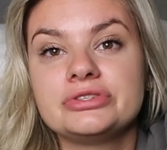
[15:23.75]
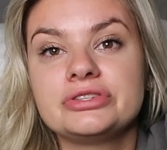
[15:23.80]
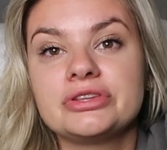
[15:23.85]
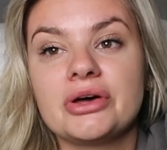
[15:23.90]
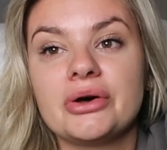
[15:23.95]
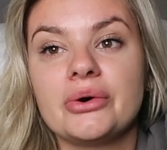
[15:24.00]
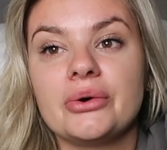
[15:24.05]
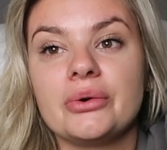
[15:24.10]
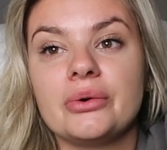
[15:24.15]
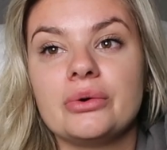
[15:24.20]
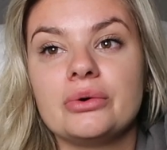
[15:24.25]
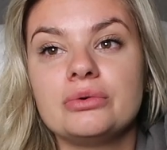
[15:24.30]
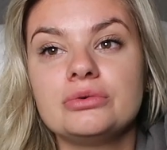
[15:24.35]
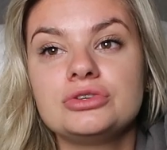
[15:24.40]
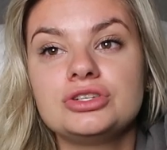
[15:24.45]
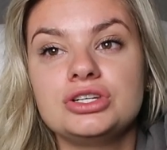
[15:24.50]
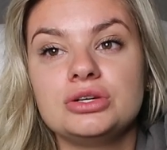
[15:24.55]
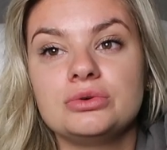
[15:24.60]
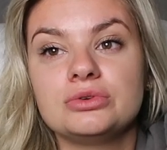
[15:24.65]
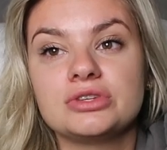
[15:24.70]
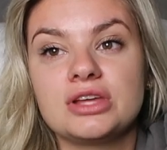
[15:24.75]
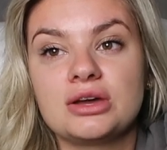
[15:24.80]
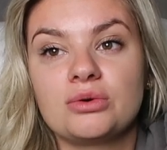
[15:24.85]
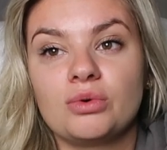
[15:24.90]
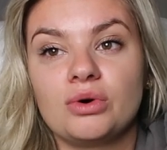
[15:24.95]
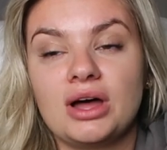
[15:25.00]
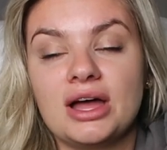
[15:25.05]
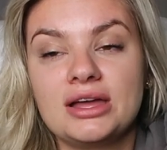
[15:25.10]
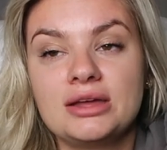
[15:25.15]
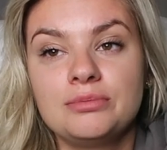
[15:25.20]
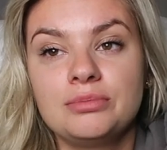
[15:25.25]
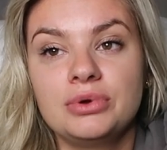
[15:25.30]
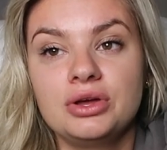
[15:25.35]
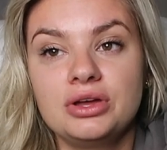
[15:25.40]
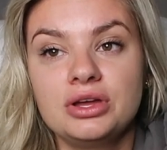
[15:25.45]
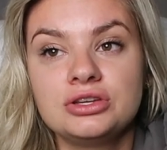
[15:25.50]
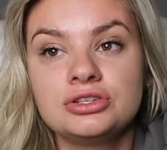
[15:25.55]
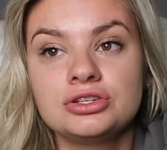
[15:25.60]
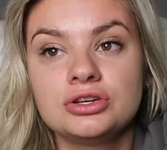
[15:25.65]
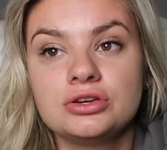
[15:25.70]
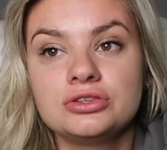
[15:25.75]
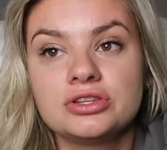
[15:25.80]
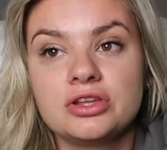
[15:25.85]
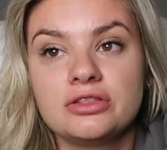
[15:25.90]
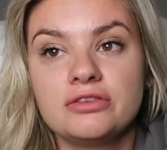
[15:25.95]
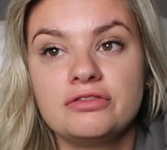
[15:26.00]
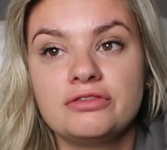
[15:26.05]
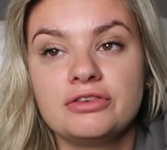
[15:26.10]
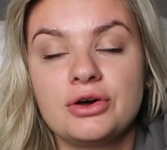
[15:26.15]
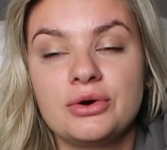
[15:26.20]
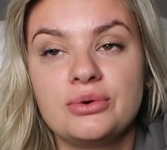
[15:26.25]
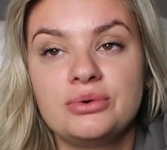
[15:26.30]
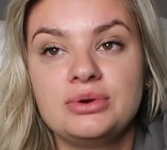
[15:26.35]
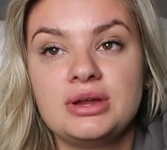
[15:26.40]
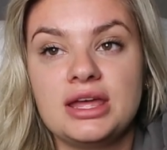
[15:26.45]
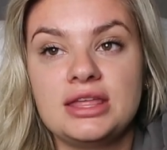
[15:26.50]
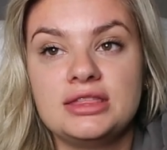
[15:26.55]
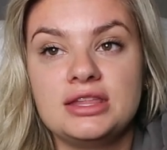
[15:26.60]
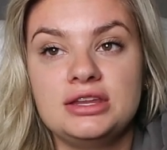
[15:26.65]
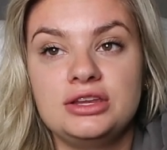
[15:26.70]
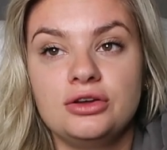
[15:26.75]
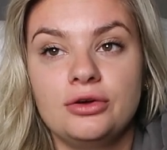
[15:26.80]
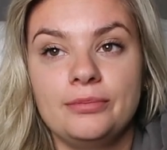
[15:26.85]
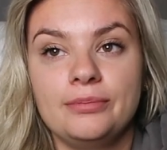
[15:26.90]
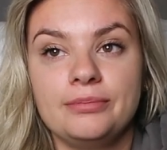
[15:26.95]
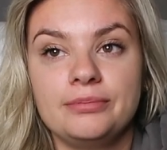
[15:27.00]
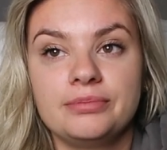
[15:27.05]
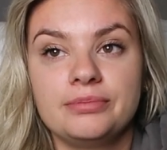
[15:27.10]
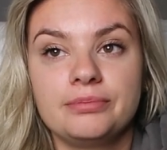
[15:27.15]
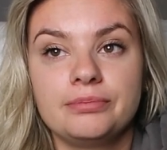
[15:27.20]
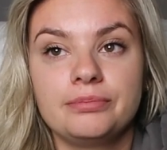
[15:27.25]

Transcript: So she was like, well, I can put insurance on the phone and then you'll